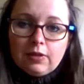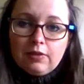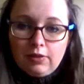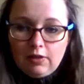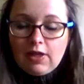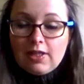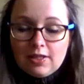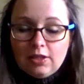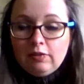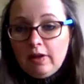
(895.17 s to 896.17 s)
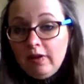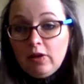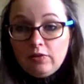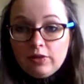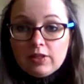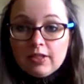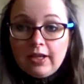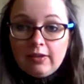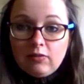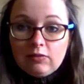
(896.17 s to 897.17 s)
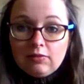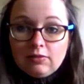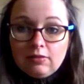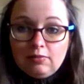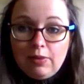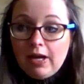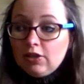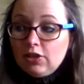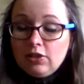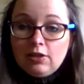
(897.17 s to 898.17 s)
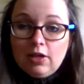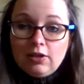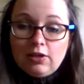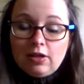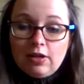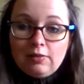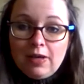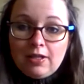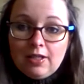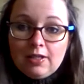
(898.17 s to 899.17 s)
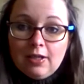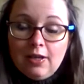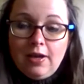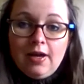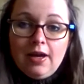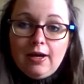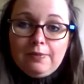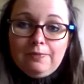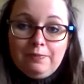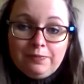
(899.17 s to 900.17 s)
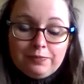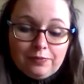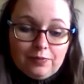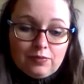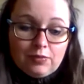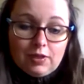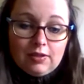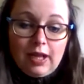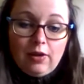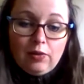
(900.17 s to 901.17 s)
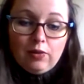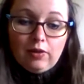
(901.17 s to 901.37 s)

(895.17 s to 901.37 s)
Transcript: it's still very obviously patched and mended. Now,